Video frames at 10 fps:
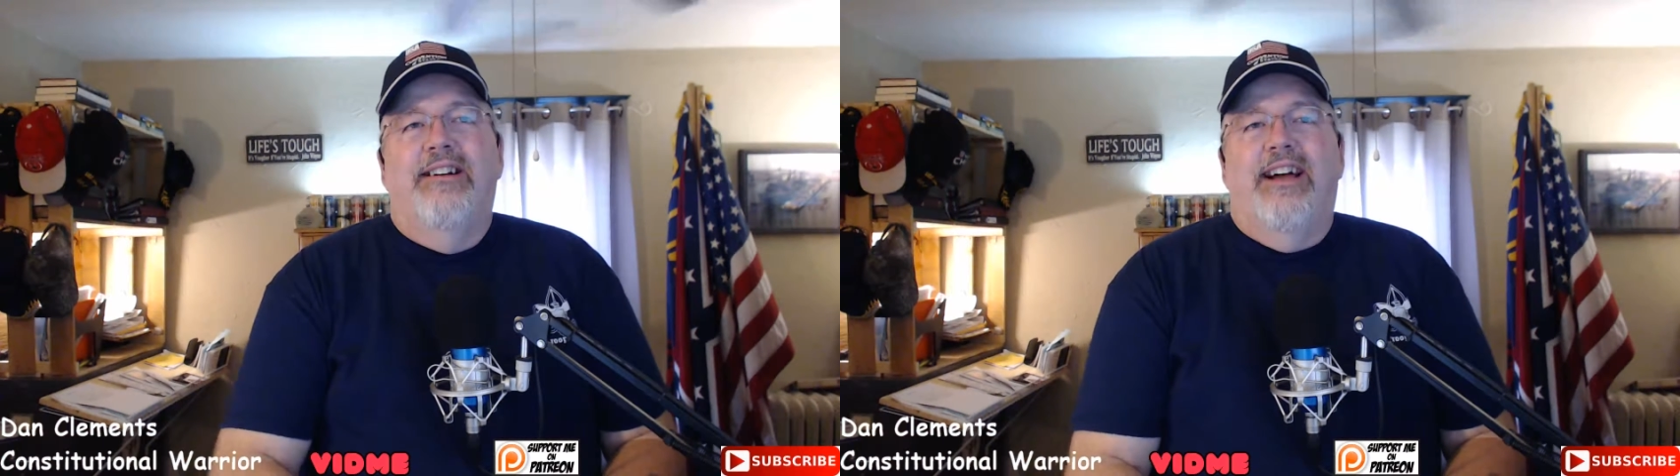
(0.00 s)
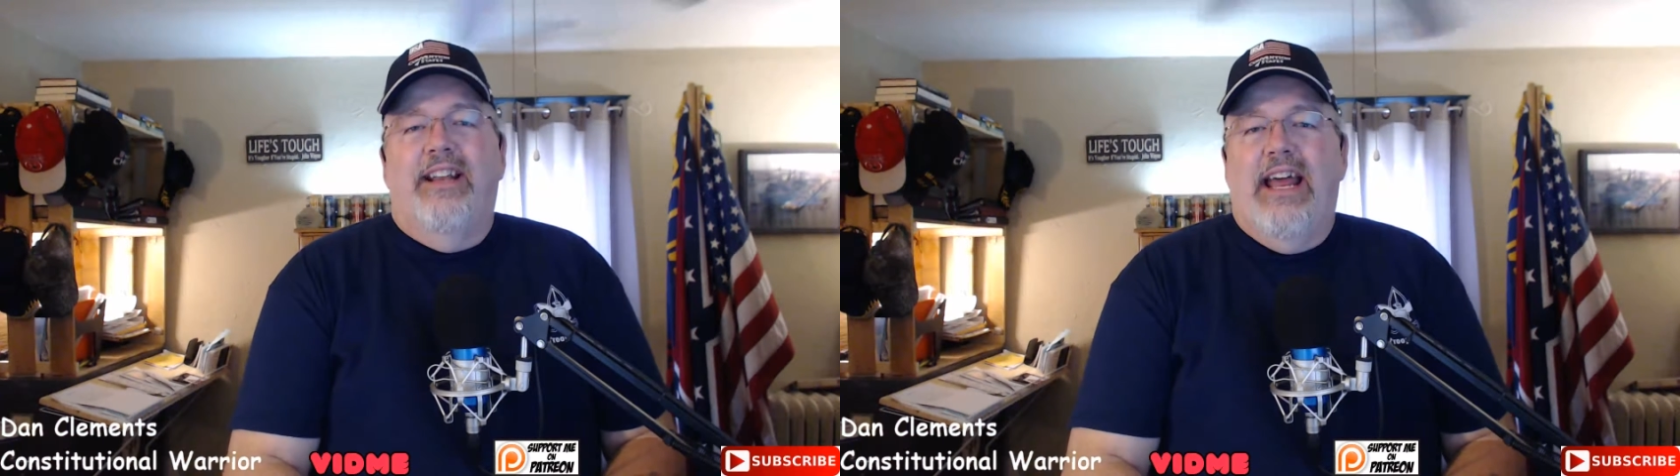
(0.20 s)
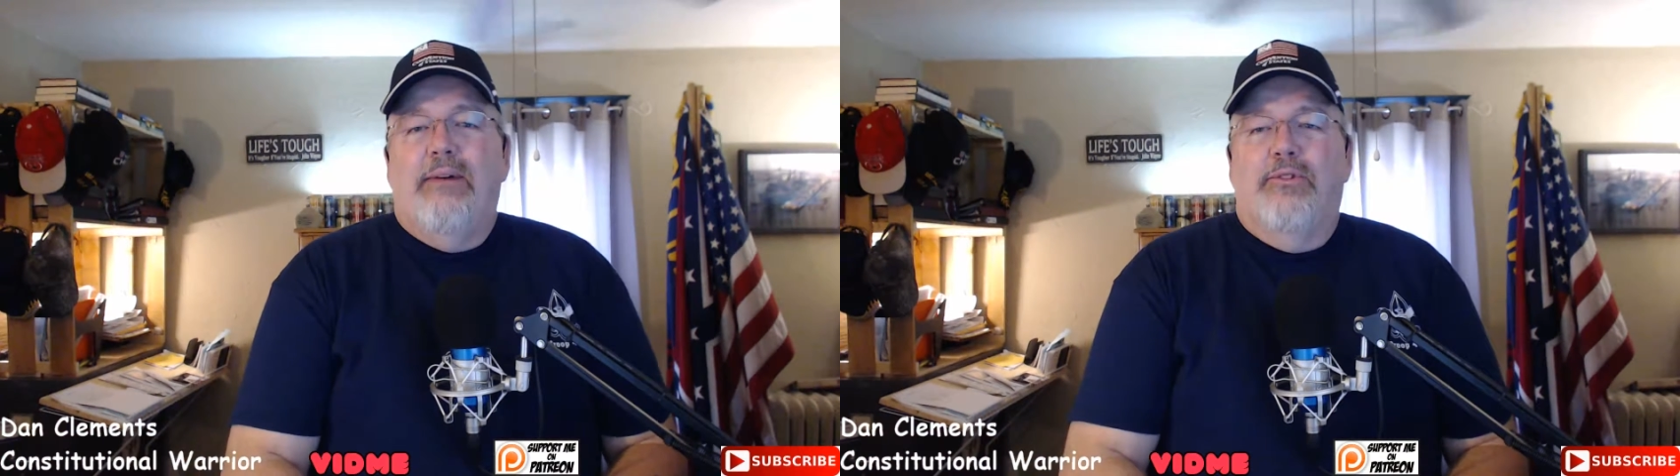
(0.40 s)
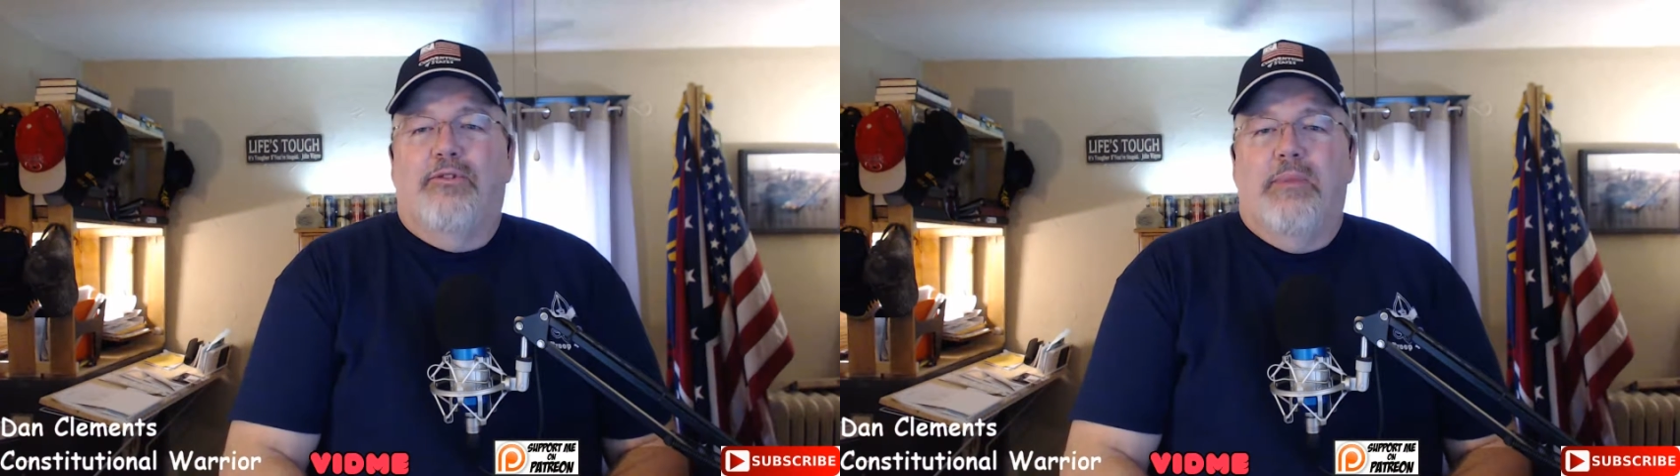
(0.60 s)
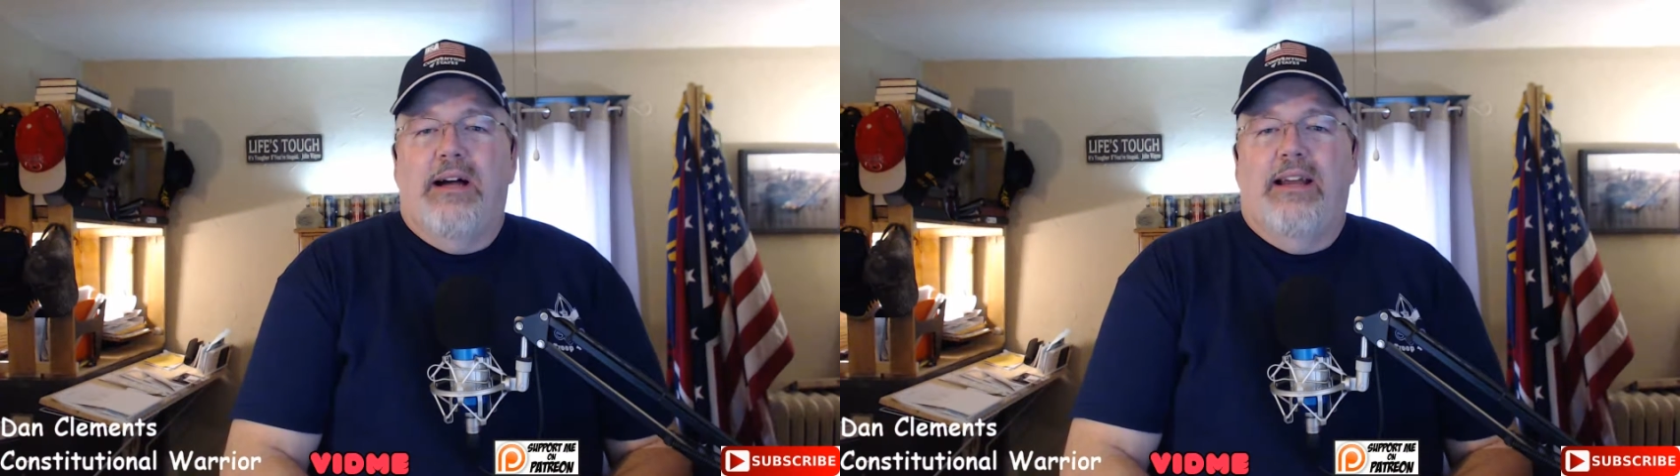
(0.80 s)
And that was
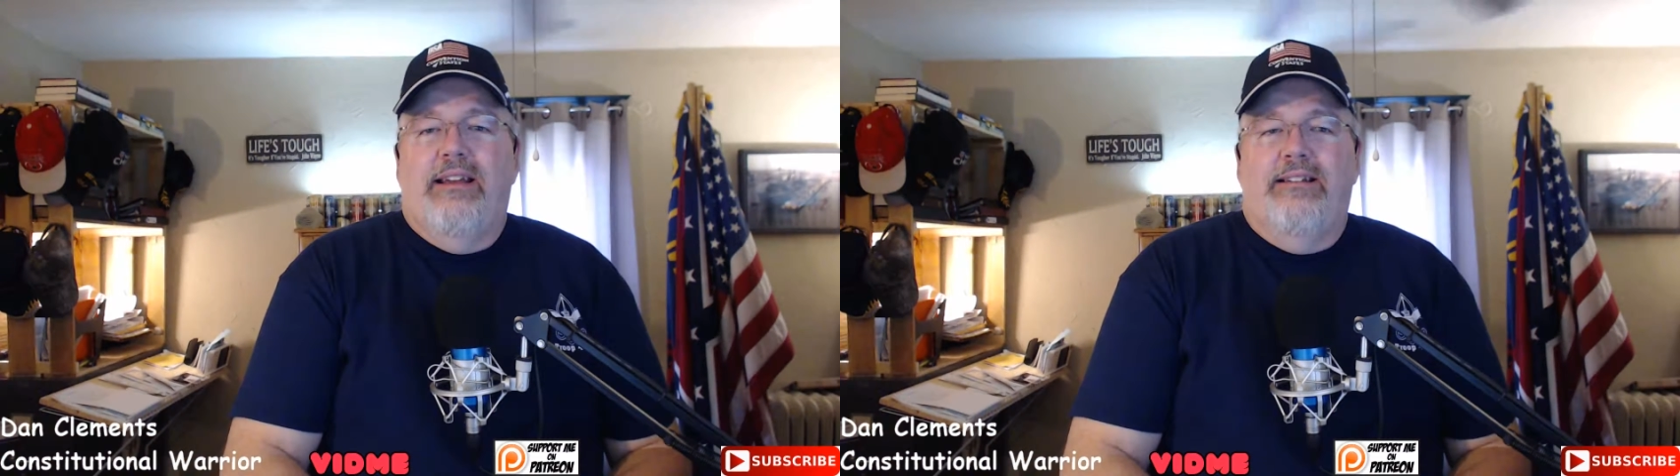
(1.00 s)
my